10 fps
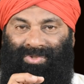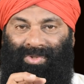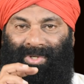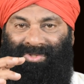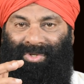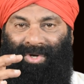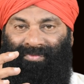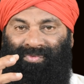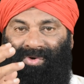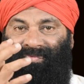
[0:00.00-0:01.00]
two or three or
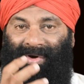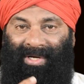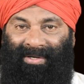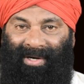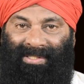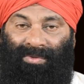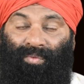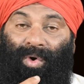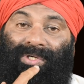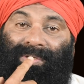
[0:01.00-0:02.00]
four or five glasses of
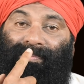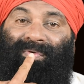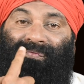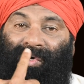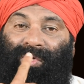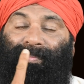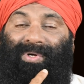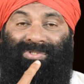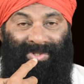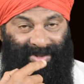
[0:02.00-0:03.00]
water before you
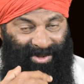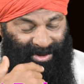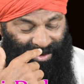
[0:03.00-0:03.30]
brush your teeth,